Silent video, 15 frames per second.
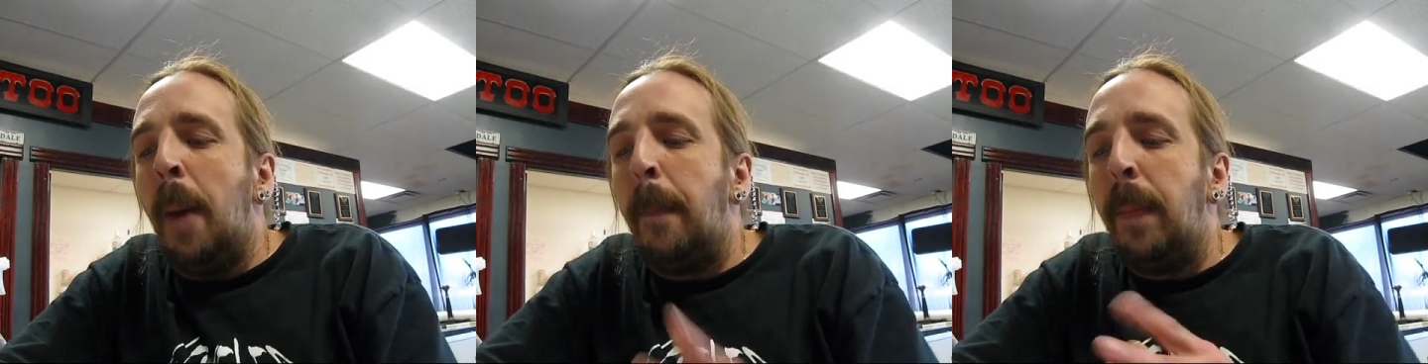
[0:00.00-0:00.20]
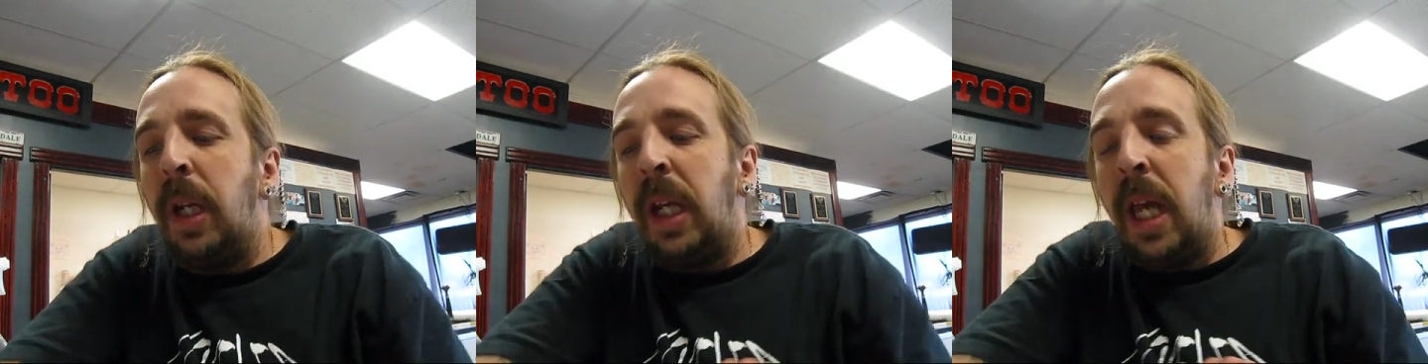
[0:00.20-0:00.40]

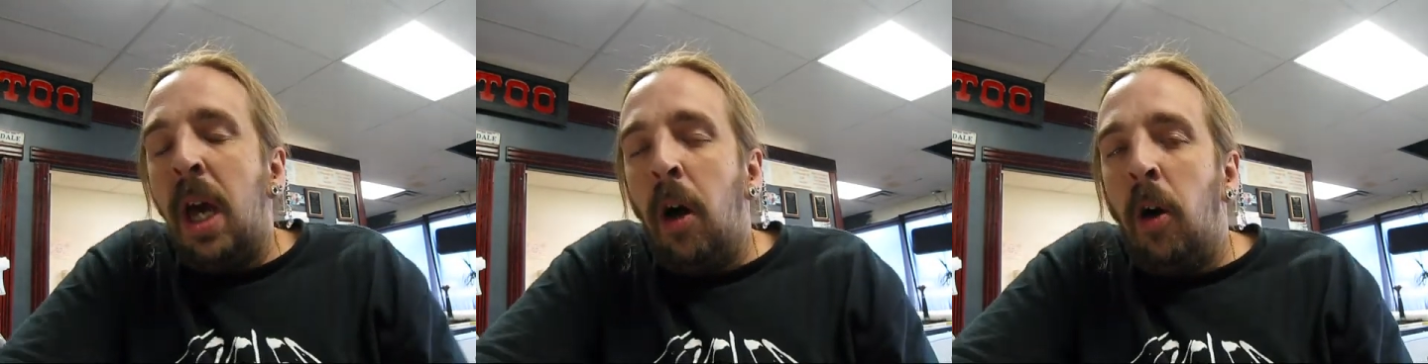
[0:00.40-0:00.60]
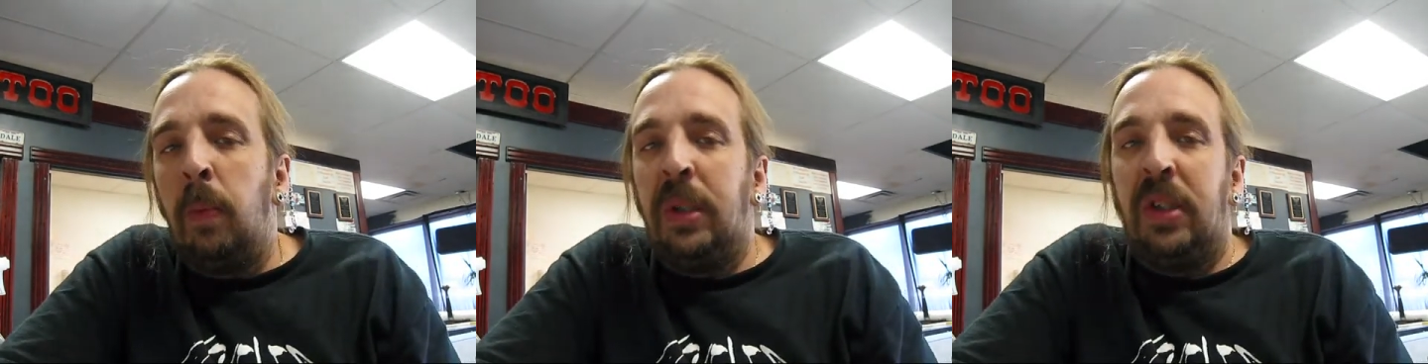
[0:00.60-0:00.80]
But it
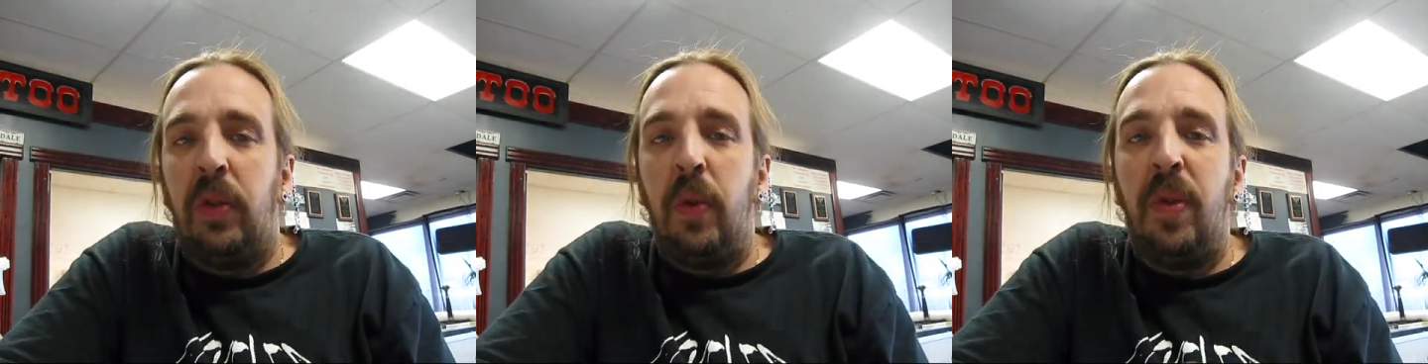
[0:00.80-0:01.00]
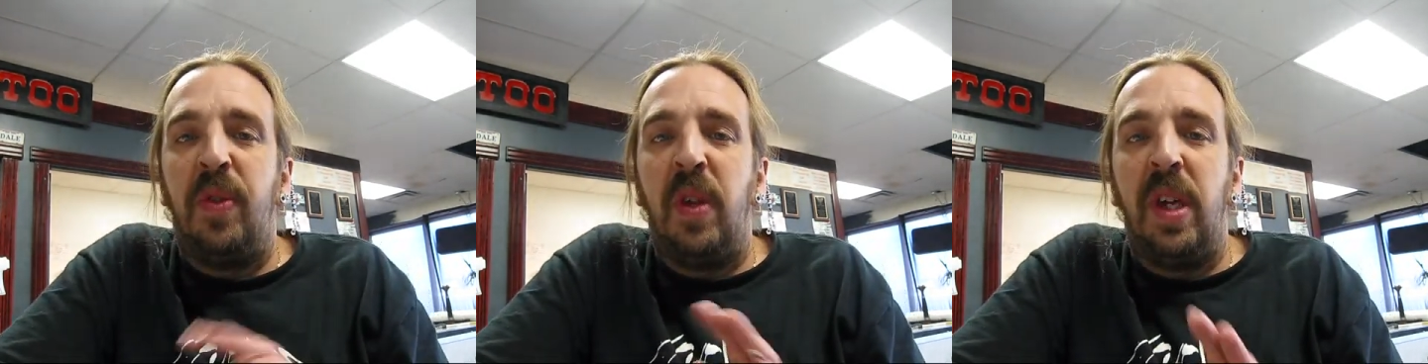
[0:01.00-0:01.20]
helps
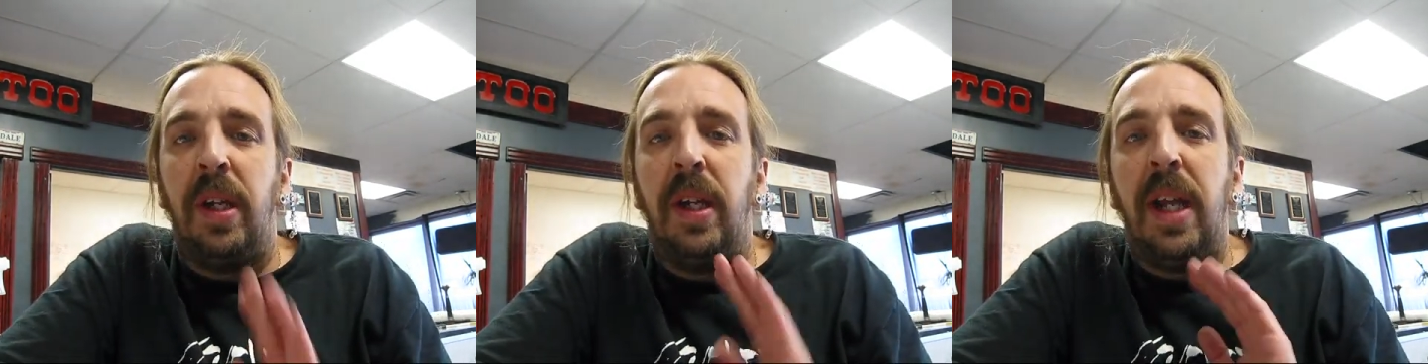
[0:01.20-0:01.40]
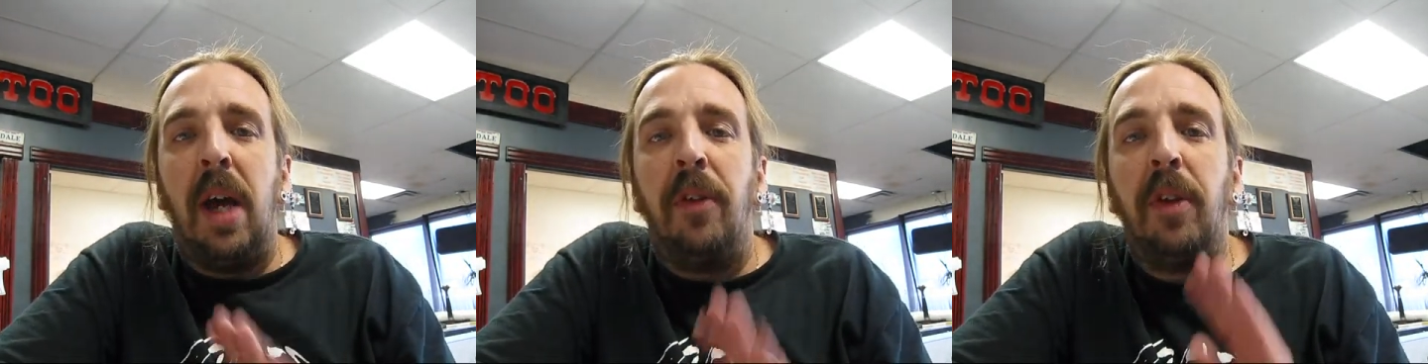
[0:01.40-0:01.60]
to
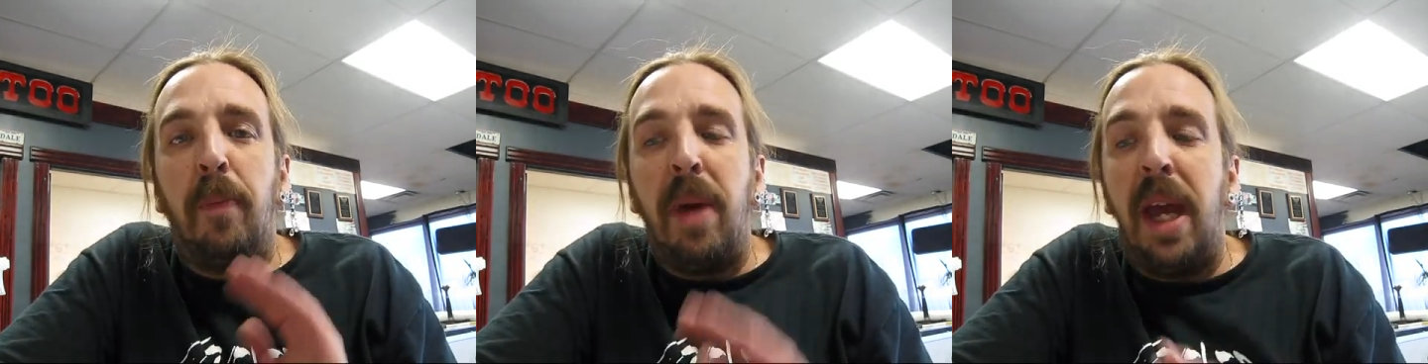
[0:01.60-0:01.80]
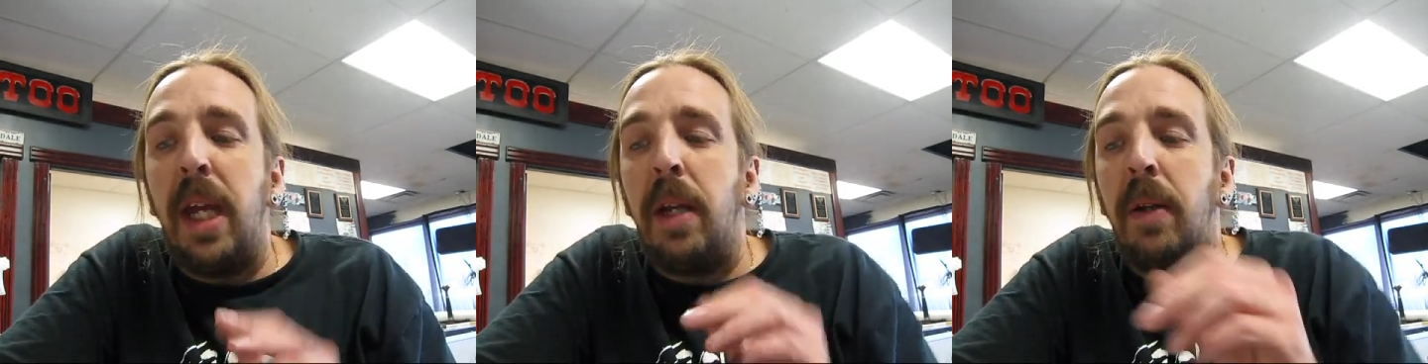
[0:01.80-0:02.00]
thin down the
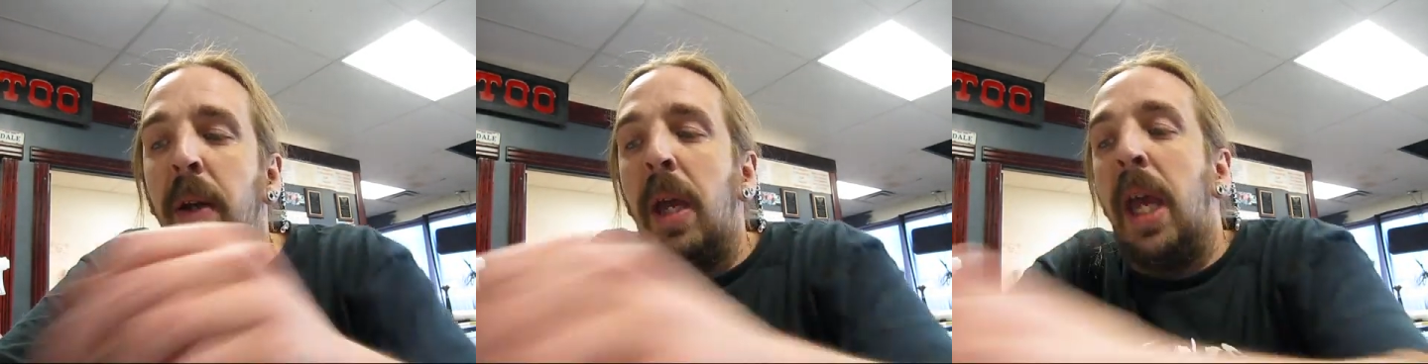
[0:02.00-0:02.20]
paint.